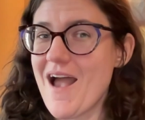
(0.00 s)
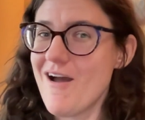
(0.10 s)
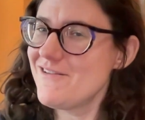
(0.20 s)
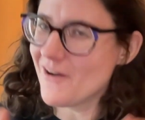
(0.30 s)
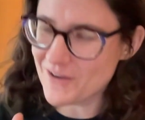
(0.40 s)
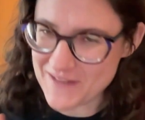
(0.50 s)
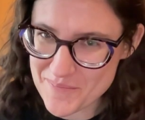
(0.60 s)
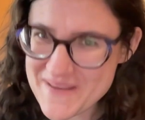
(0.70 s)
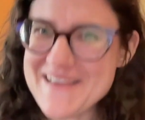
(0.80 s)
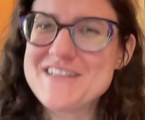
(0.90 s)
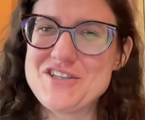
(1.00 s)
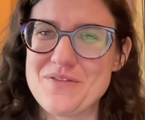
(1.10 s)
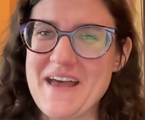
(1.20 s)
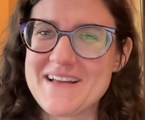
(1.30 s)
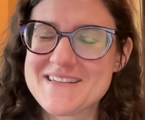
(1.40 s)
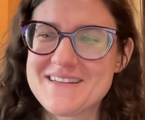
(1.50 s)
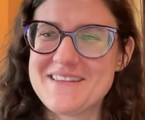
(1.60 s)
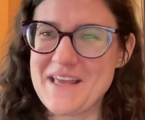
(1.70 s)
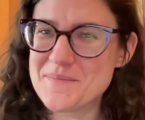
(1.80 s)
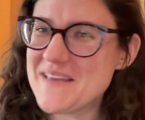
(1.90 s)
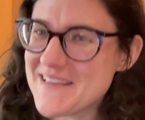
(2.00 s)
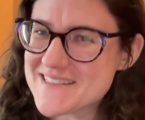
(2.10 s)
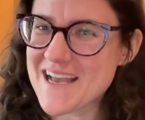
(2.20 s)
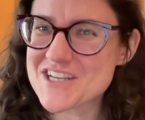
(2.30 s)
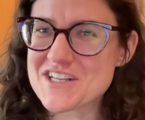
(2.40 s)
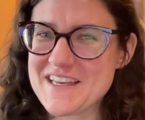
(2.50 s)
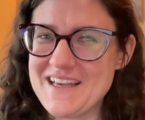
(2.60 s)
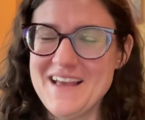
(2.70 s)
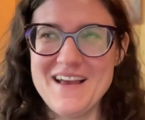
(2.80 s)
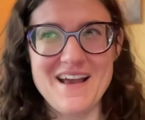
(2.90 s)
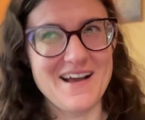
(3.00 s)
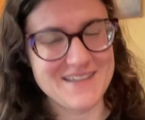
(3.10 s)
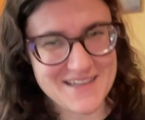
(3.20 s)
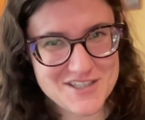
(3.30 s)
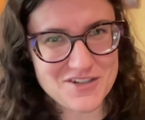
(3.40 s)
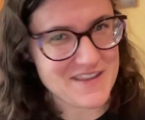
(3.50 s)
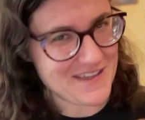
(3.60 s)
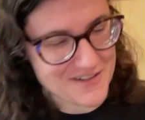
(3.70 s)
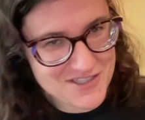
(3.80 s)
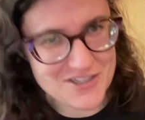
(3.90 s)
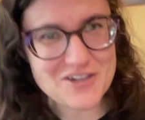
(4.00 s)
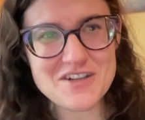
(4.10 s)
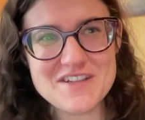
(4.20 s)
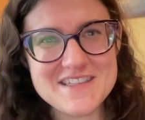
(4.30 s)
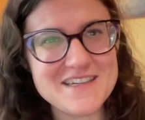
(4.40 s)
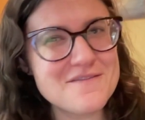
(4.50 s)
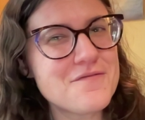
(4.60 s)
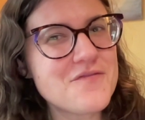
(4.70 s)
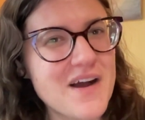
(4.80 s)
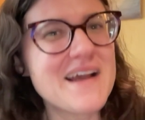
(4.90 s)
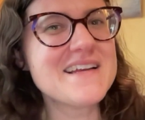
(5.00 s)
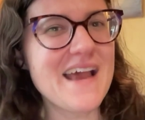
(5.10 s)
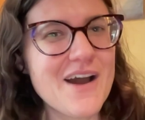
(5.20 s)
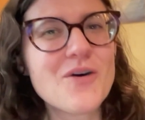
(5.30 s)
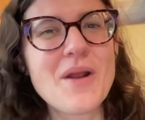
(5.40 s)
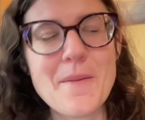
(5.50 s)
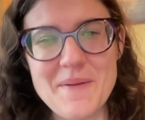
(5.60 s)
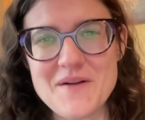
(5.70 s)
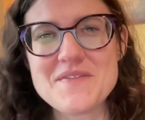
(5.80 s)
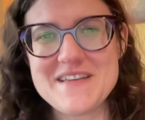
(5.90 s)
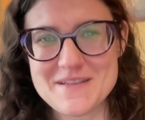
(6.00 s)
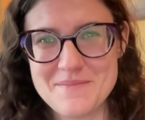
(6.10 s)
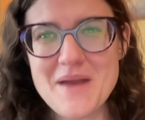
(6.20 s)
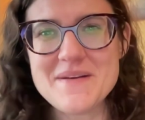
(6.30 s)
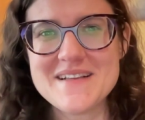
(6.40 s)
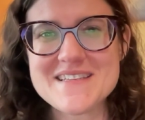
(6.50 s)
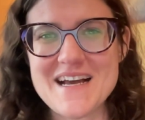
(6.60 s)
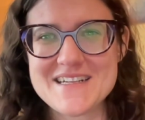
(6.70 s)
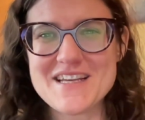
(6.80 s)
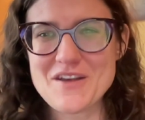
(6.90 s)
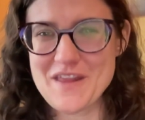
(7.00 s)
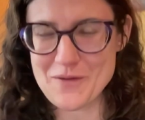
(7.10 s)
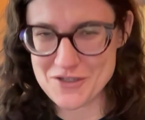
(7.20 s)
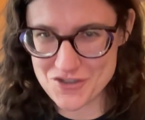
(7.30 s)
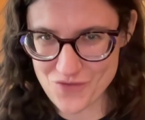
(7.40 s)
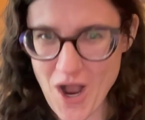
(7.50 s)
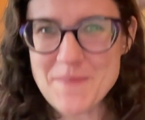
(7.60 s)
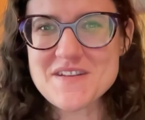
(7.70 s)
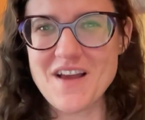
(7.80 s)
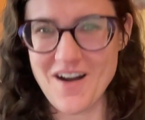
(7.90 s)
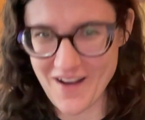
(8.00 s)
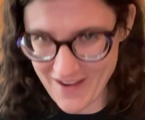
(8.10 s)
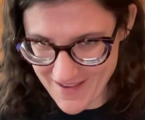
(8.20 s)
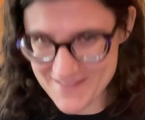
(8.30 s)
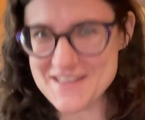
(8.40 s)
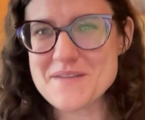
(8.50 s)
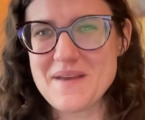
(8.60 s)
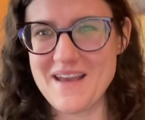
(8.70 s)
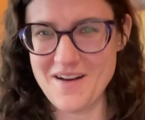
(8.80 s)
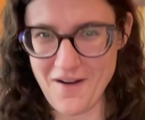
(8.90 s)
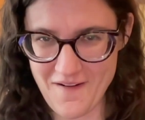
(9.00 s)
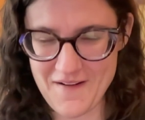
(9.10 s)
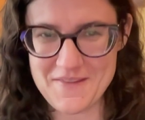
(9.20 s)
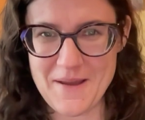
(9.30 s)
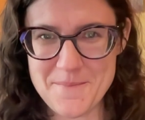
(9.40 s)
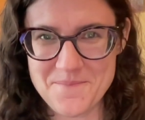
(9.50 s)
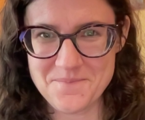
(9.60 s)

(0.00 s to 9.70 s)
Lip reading: not all MPs knew that. The MPs actually, unless they're in the inner circle, didn't find out about these amendments until they were dropped in the debate on them,